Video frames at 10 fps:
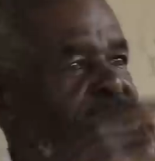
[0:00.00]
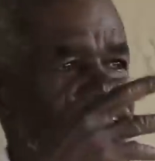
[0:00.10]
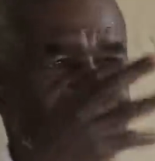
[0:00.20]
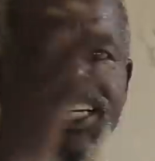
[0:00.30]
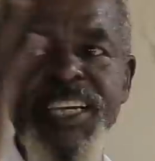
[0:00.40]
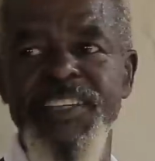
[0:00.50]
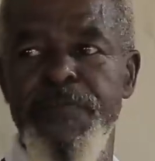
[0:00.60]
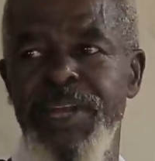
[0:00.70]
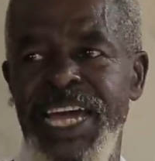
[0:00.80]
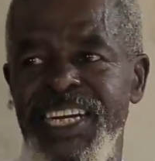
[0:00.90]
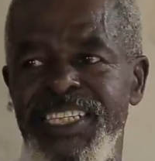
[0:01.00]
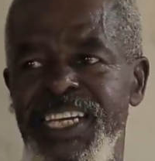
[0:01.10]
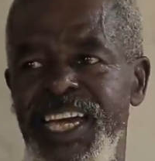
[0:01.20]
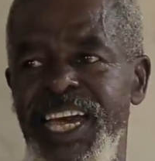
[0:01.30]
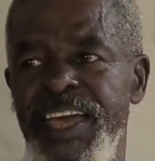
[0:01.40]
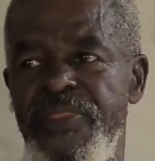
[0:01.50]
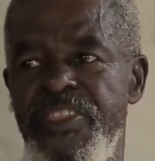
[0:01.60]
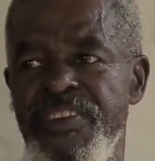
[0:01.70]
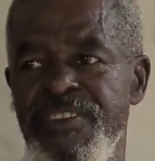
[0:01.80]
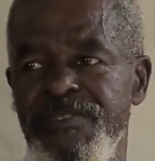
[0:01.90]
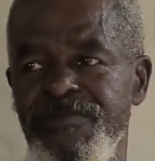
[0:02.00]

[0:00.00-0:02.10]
Then he leaves the planet Earth.